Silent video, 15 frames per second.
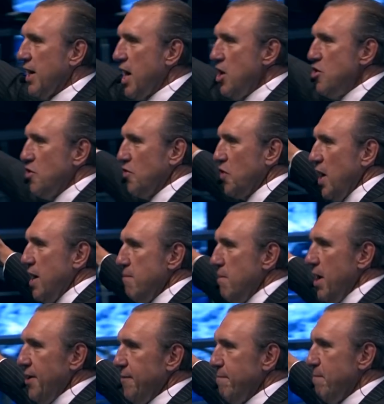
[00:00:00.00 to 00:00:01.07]
Can you say
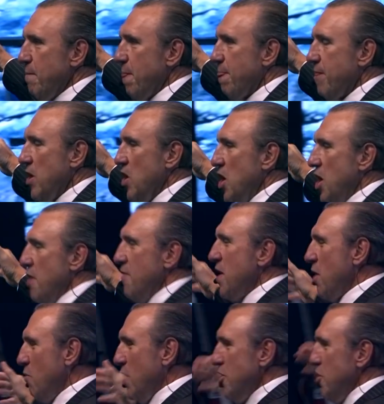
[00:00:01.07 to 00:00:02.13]
amen? amen?
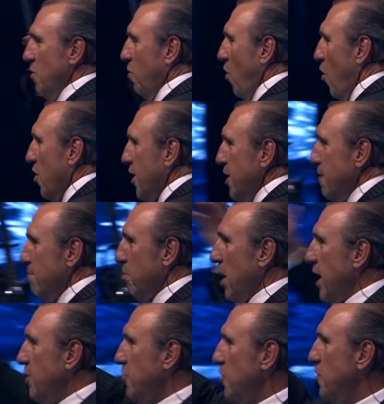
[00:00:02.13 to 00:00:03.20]
That when you walk into
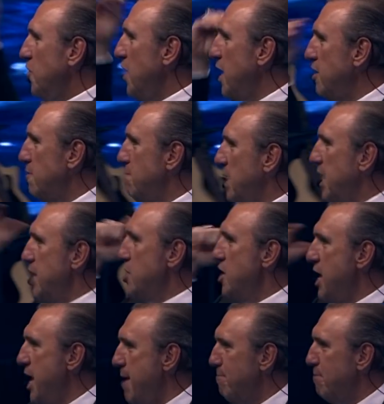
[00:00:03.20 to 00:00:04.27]
places, things begin to
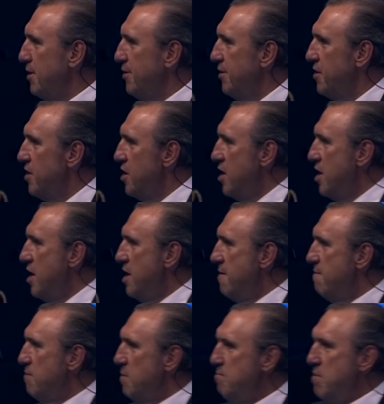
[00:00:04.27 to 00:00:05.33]
happen.
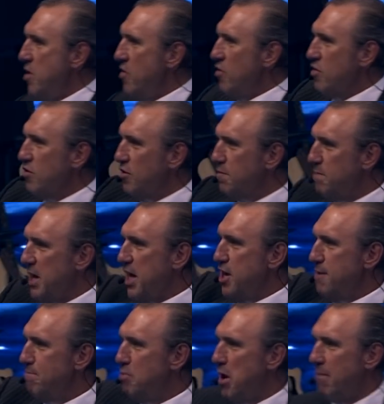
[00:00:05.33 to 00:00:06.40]
Miracles begin
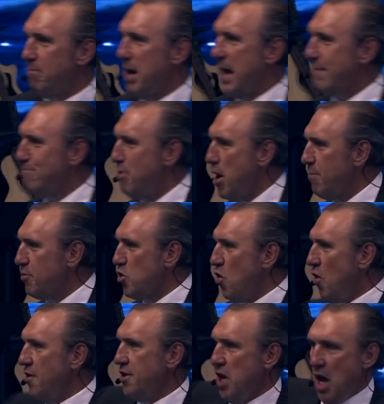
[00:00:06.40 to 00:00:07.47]
to pop like
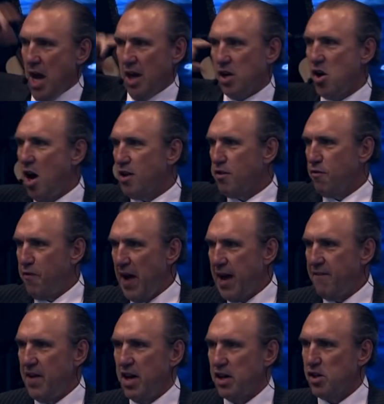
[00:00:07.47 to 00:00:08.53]
popcorn. God's
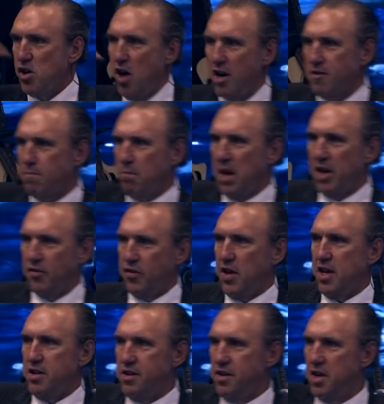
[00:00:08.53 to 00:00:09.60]
favor, God's
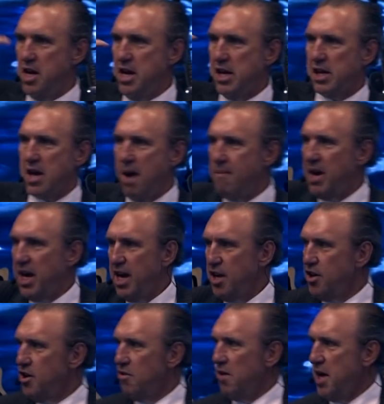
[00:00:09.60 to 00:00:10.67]
blessing coming
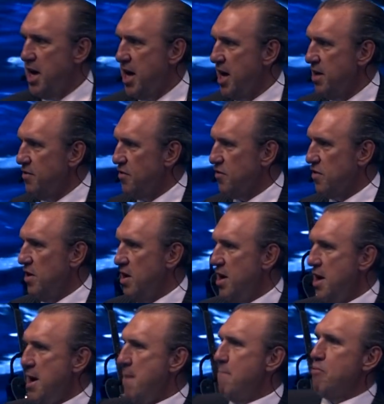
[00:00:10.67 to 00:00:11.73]
into your hands.
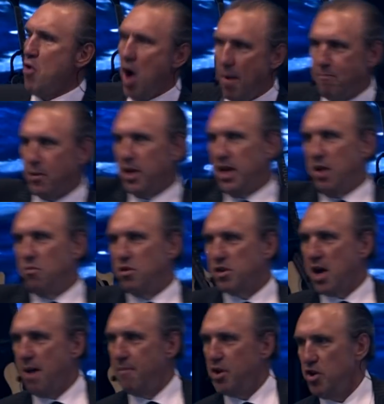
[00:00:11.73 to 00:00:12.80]
Property will
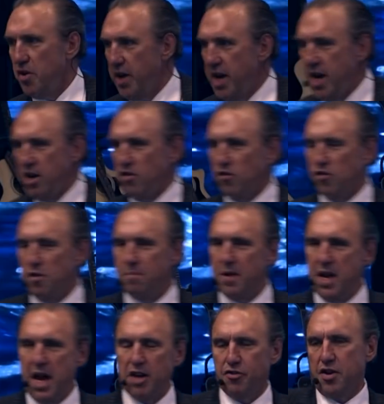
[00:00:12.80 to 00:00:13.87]
come into your hands
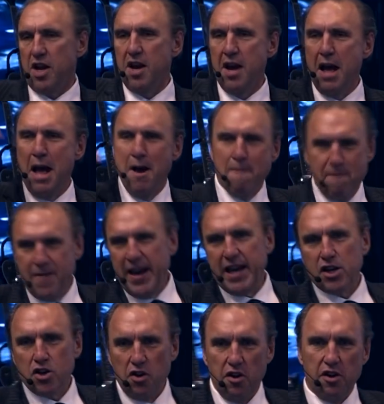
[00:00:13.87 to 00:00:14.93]
supernaturally.
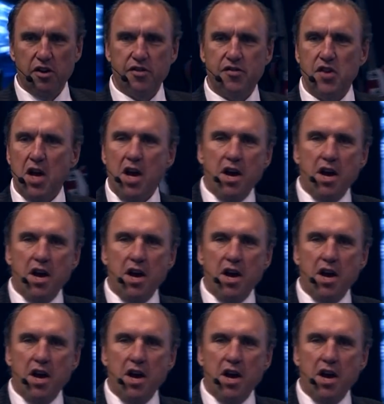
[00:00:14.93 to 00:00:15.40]
Vehicles,